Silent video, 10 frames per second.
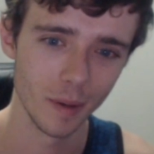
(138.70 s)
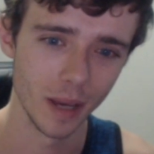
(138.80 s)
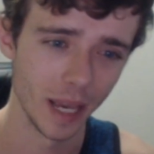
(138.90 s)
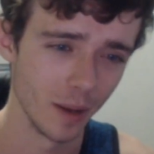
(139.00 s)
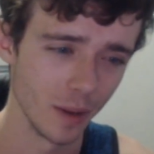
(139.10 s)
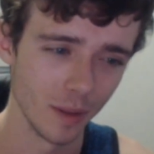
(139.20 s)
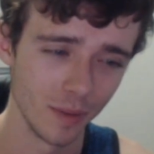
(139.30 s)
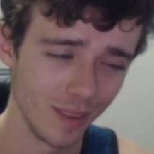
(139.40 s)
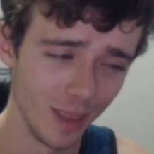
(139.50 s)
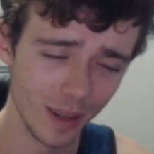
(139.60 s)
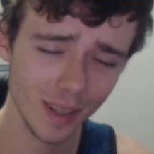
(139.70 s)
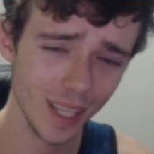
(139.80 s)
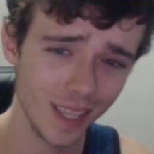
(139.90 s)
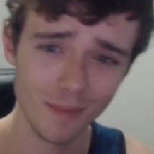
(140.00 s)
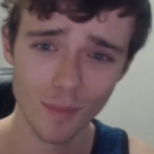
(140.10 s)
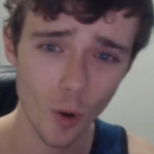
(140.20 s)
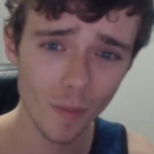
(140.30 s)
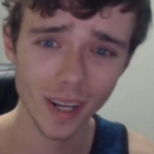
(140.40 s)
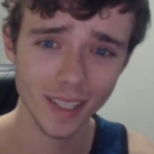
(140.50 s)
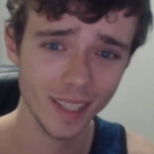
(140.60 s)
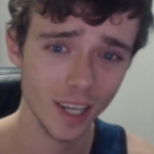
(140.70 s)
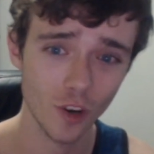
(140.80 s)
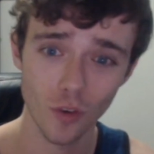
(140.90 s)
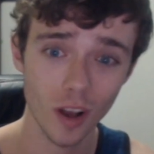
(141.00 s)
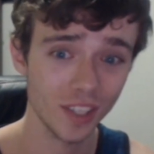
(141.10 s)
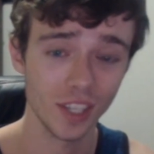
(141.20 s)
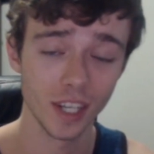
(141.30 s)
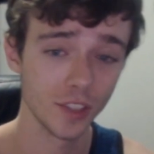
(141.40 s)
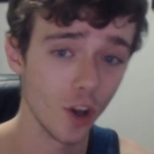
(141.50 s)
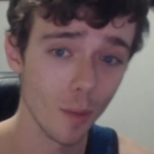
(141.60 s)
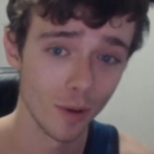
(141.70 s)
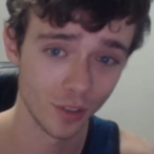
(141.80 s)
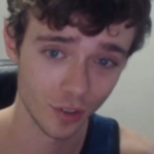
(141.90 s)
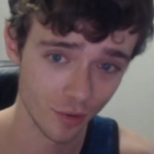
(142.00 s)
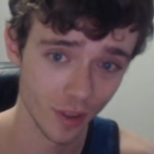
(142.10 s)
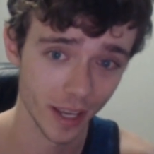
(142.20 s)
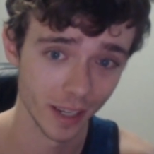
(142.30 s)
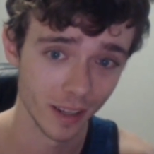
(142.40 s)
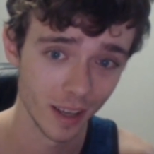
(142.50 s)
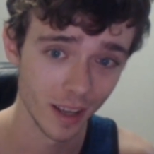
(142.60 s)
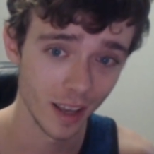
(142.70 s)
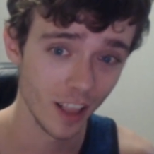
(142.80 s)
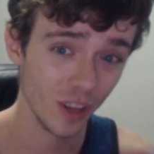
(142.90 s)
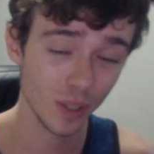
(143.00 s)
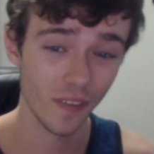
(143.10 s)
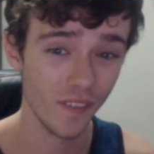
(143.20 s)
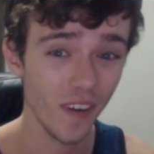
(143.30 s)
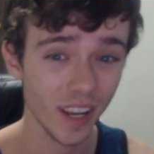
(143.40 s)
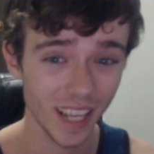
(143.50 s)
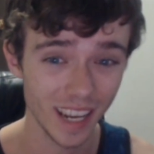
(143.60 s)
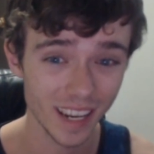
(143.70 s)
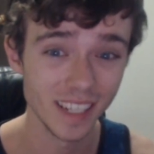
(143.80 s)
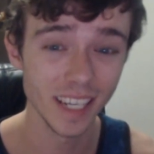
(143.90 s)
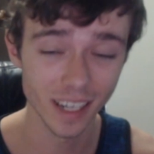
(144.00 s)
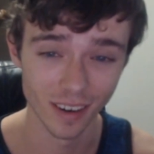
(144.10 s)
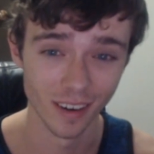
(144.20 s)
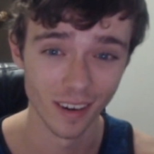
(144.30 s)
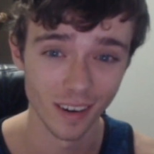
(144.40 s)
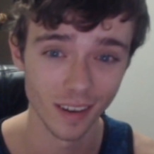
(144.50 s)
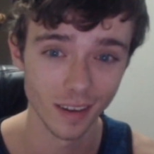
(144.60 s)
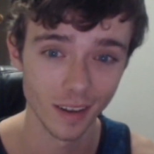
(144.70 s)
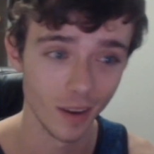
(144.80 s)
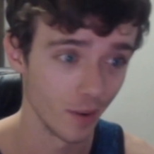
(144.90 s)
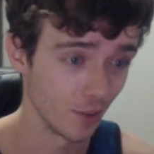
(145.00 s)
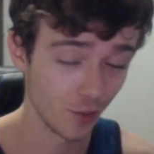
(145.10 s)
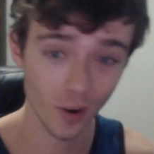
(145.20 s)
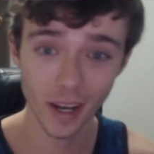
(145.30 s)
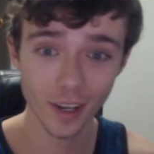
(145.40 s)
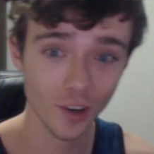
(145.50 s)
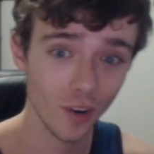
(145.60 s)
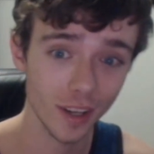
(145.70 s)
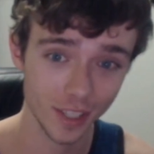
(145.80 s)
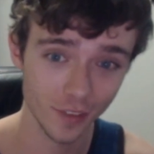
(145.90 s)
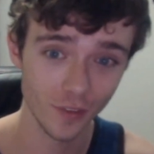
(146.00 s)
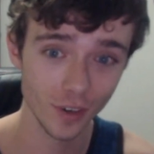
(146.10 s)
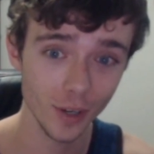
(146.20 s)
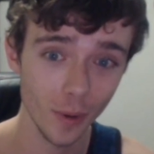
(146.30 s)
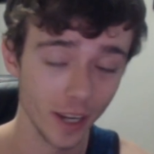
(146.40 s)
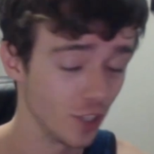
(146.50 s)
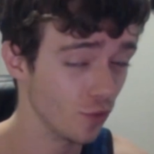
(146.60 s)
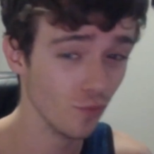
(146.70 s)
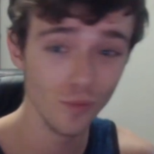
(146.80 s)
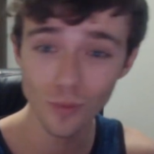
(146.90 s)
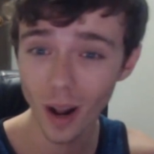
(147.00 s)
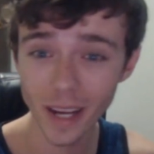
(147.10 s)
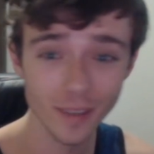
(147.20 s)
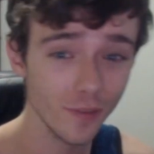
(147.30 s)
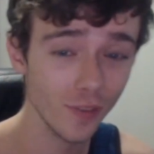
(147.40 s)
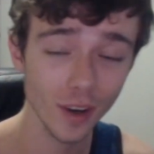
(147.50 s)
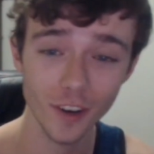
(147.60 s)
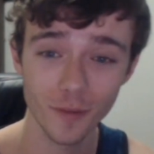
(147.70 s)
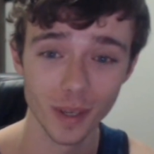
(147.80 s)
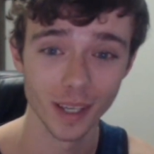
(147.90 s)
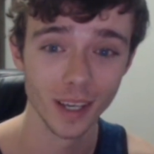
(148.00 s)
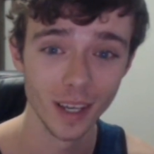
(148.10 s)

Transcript: And literally, the moment I see it crossing, it's almost too late. There was a fucking deer trying to cross the freeway, just right in front of me.